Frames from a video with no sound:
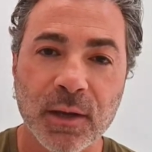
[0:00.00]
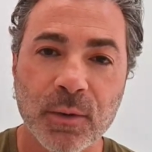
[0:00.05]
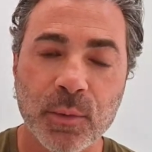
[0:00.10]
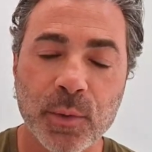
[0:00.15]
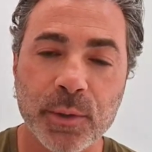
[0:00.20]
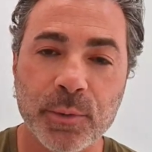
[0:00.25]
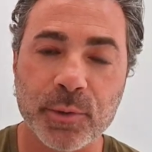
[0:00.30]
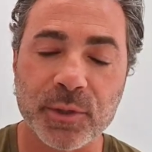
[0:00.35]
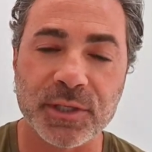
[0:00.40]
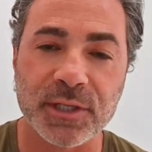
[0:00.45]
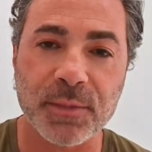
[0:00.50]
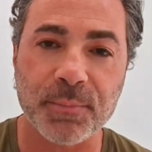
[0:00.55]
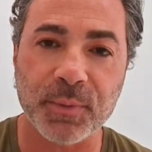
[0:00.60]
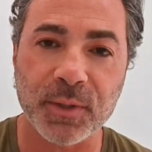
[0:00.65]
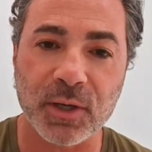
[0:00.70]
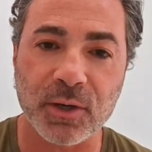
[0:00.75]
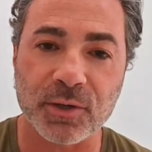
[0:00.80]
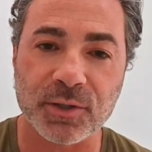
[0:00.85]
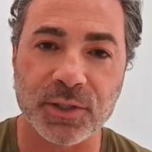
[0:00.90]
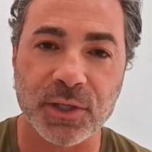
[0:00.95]
We were
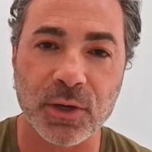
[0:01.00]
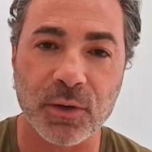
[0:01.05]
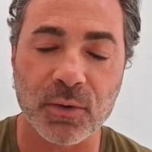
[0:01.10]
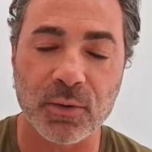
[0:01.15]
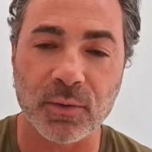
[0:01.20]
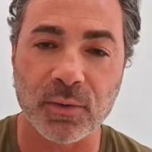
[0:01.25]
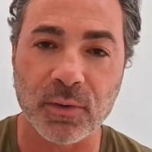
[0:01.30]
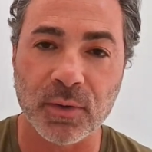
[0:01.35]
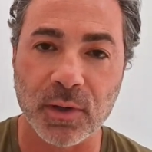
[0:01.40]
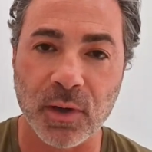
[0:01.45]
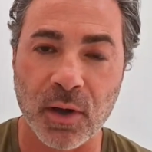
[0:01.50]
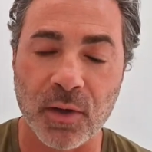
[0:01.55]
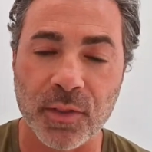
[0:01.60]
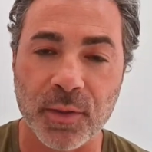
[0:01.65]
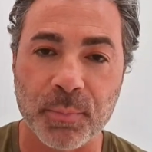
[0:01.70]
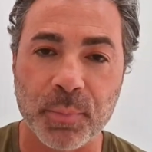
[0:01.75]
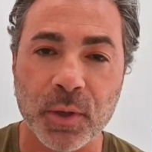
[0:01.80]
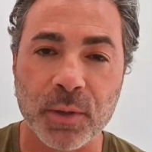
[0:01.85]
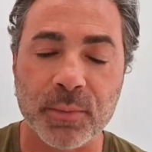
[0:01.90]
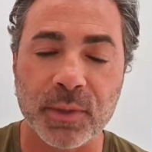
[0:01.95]
dipping our toe on
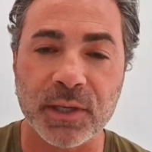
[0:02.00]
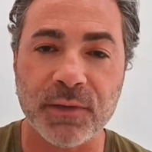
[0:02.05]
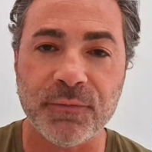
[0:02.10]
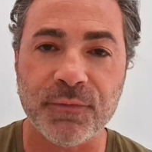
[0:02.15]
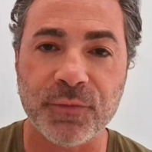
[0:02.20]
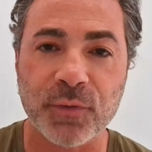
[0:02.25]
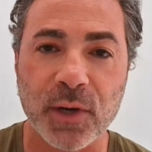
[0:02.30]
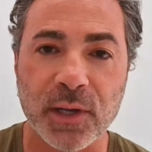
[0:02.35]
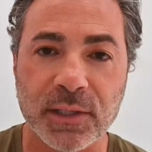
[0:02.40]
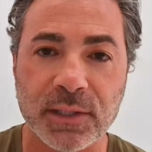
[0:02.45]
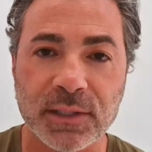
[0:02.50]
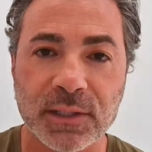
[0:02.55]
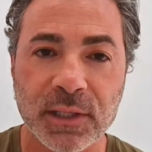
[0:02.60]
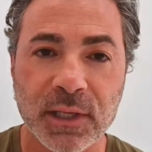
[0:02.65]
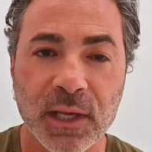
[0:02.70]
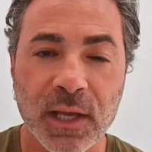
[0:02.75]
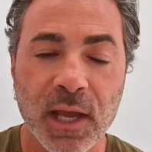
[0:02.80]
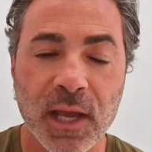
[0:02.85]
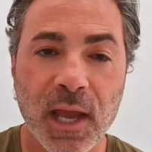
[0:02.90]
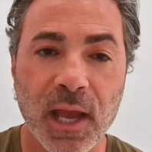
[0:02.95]
the permitting front,
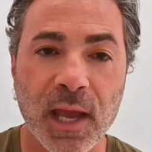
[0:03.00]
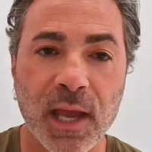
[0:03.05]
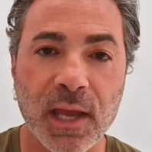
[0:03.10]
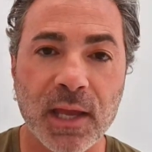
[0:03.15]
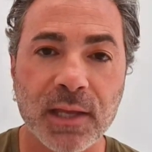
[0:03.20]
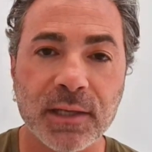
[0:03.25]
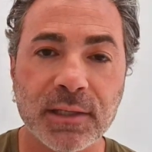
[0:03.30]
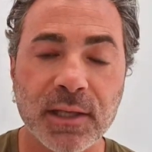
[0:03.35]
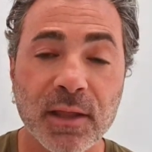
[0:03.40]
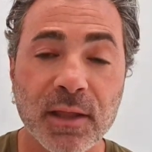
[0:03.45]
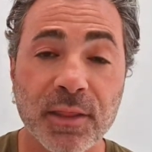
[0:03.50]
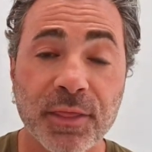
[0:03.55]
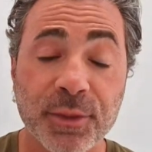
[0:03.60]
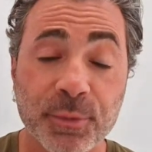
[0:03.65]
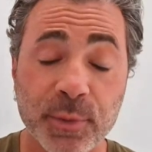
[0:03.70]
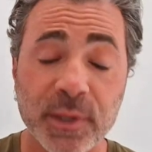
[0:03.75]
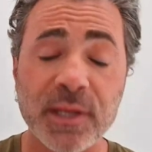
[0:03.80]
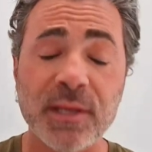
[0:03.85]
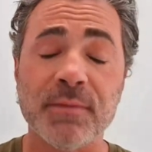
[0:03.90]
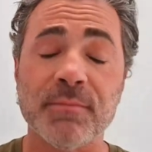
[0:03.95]
and
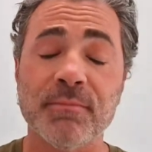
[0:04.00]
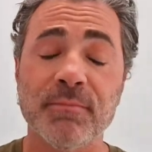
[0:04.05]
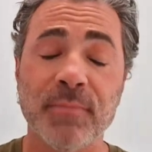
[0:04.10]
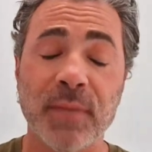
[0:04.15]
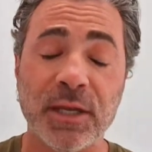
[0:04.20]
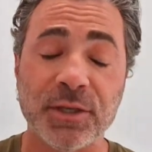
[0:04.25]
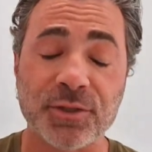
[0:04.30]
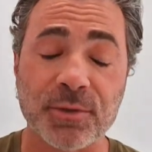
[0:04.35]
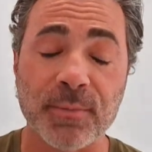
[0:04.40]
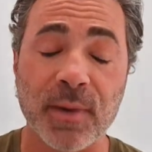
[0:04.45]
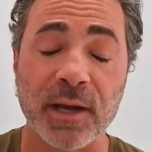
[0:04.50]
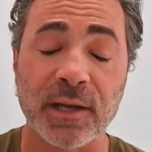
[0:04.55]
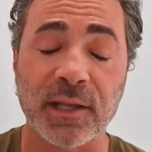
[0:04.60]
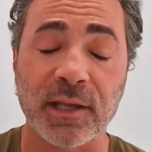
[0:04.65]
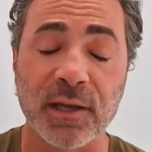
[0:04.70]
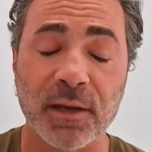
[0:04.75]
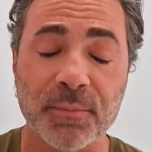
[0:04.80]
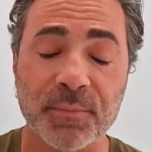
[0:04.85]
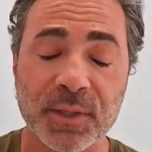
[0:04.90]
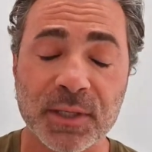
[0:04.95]
three major mining
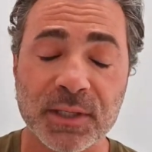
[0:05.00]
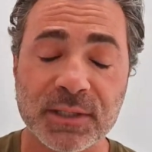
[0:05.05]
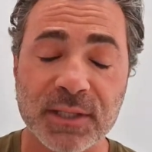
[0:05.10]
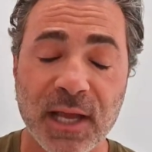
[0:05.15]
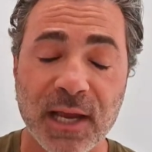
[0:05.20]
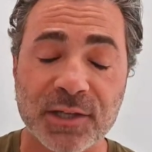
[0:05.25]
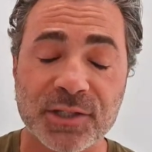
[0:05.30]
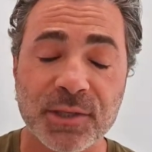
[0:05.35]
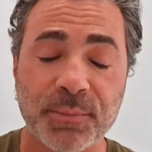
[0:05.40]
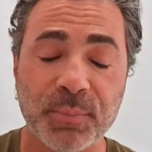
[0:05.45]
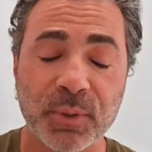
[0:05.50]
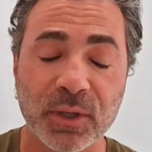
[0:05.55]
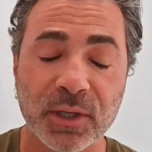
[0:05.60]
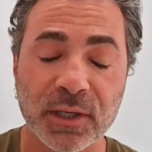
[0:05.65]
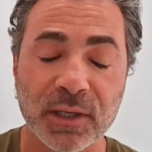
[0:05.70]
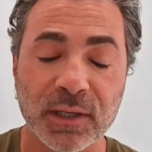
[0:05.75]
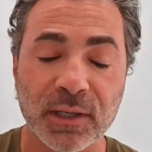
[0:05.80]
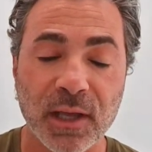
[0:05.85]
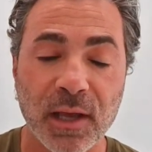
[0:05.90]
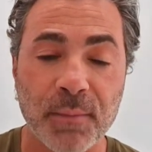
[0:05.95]
companies actually put
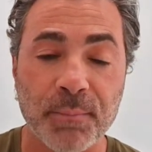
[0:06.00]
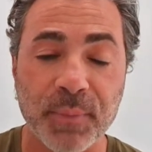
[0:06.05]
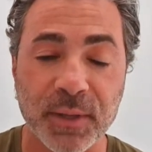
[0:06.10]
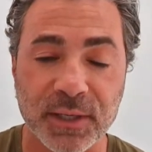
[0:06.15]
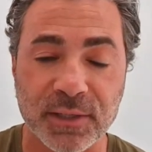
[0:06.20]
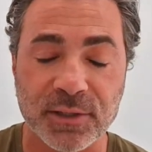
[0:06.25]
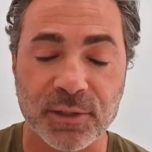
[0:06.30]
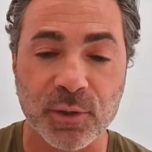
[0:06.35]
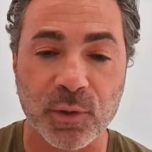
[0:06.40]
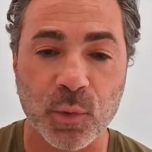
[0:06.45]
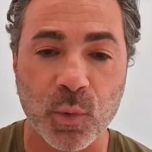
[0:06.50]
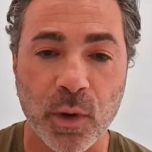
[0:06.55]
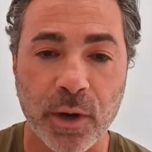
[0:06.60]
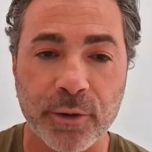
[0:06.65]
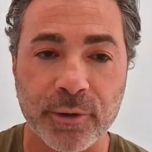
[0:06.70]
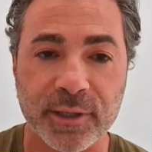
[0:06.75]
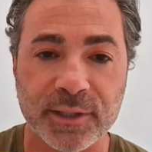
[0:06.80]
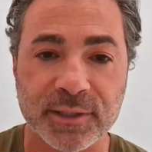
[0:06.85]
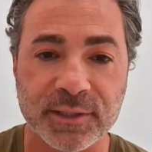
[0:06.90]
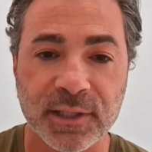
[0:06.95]
in a bid to
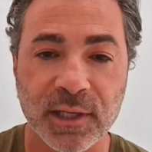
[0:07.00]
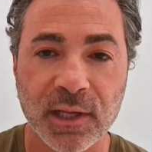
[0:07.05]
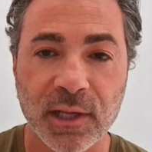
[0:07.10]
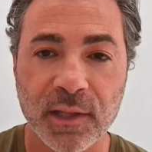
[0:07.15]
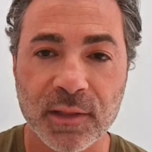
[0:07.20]
acquire us.